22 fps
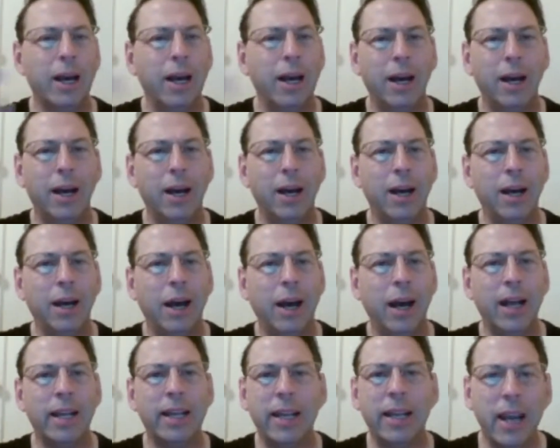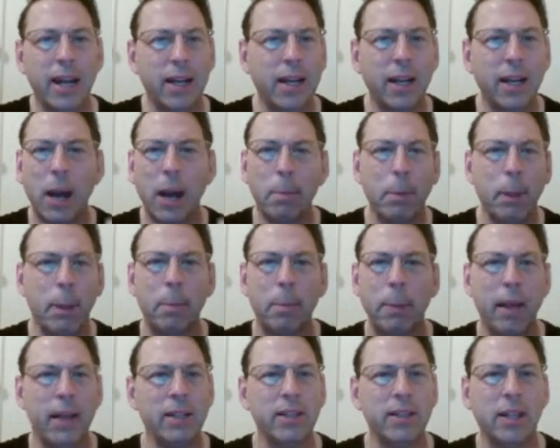I can't copy and
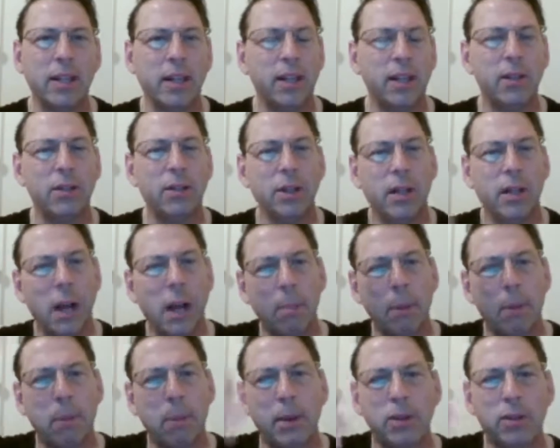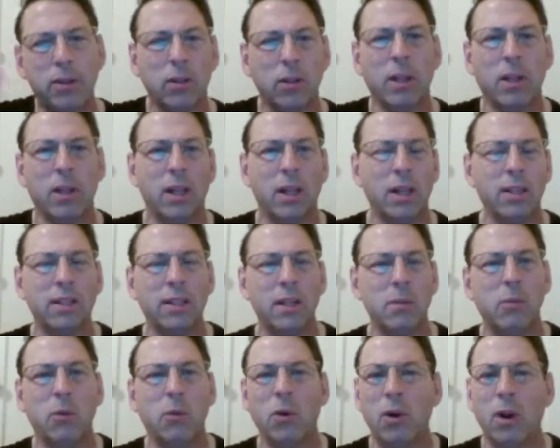paste like I used to copy and paste all the links
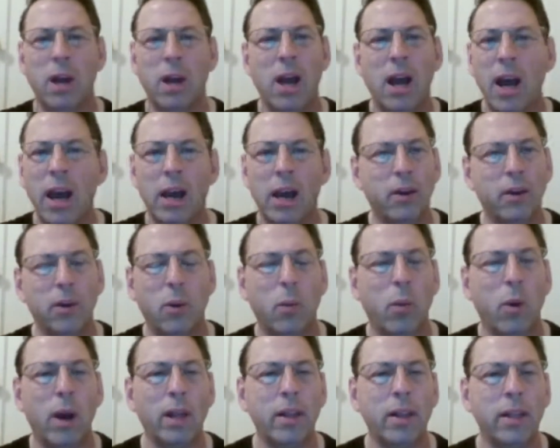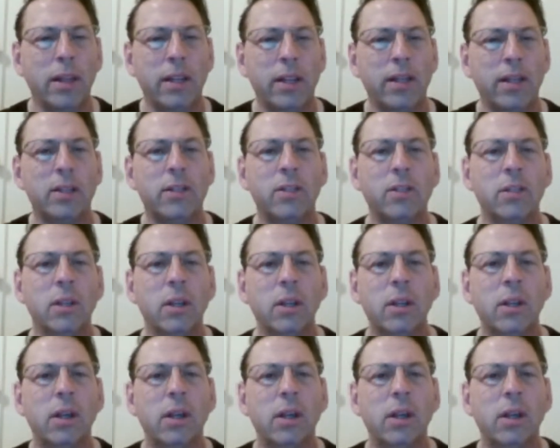anymore. I don't know why that is.